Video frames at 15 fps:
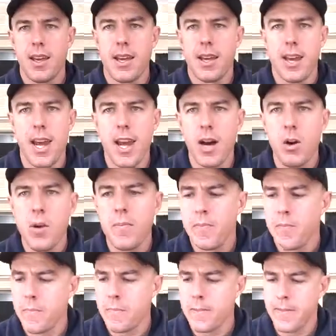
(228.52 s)
Now,
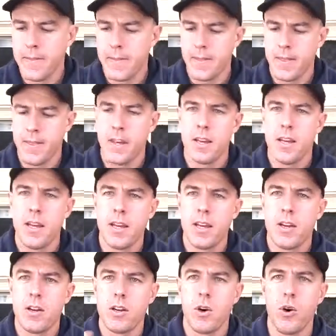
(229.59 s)

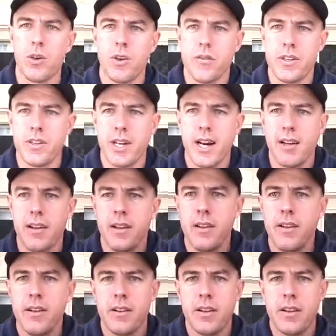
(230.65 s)
all of a sudden,
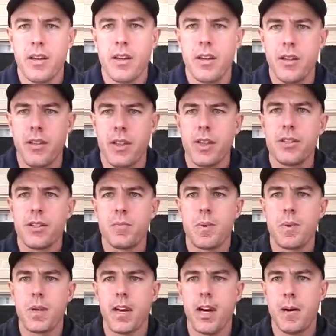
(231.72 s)
this has
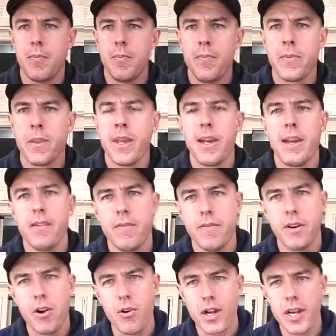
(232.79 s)
become
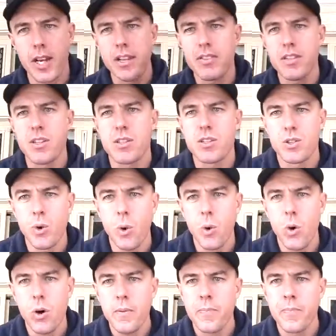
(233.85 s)
very easy to
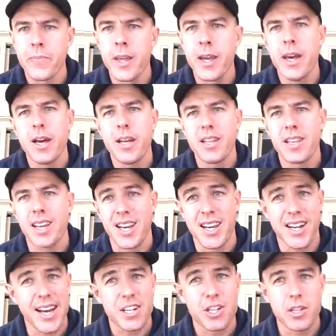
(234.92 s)
store. You can
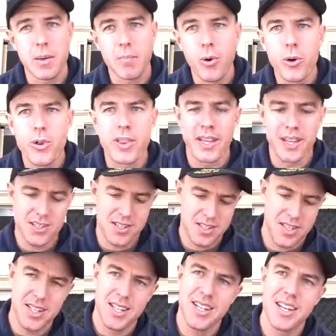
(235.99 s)
actually put this
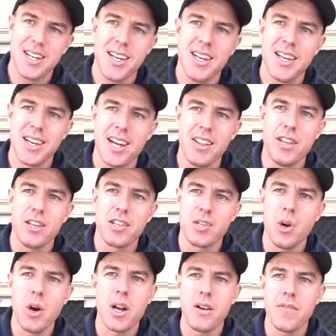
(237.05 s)
in the
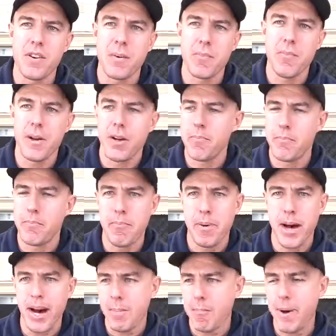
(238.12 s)
side of your
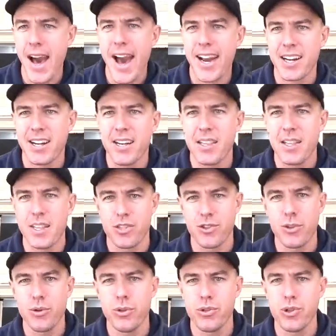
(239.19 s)
pack. There's
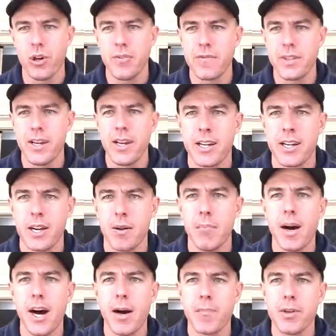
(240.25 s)
2 soft
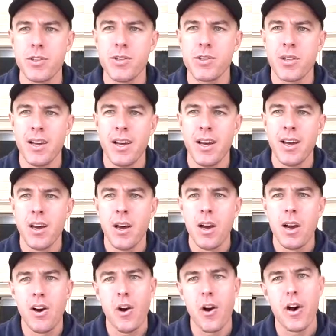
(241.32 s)
compartments.
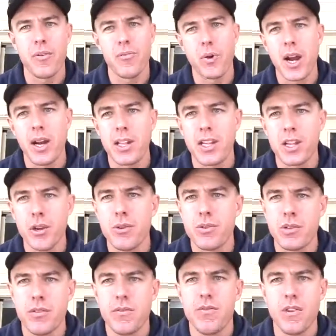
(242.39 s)
I rarely used
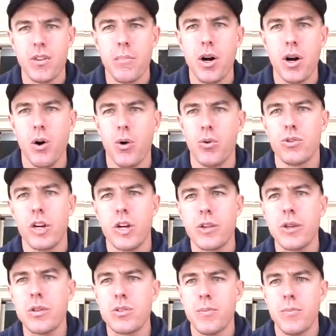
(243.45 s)
it for the poles. I
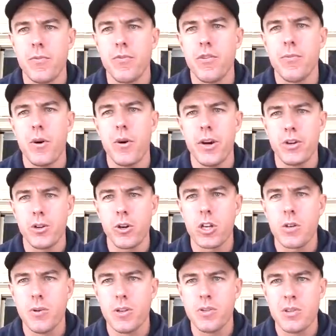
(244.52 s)
used them for my
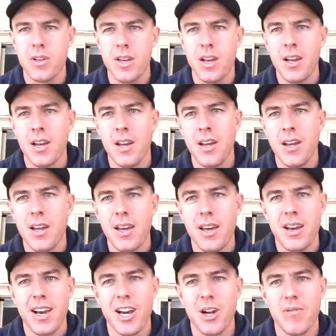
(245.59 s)
documents,
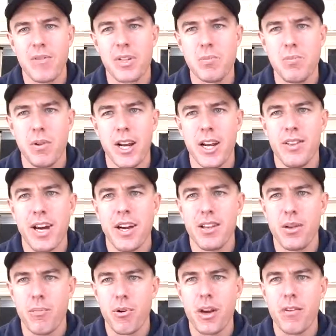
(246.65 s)
and I've explained that in
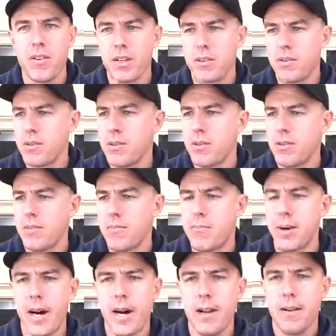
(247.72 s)
the previous
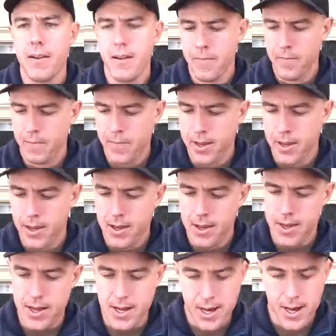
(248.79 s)
part.
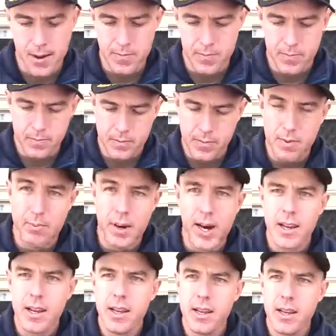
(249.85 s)

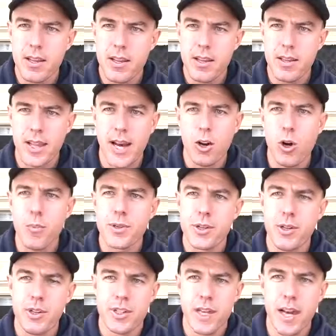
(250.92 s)
But that
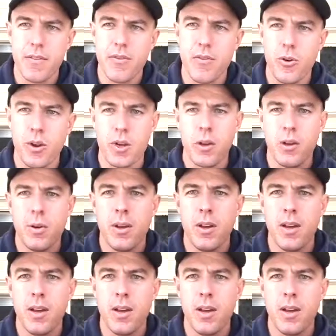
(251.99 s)
option is there for you.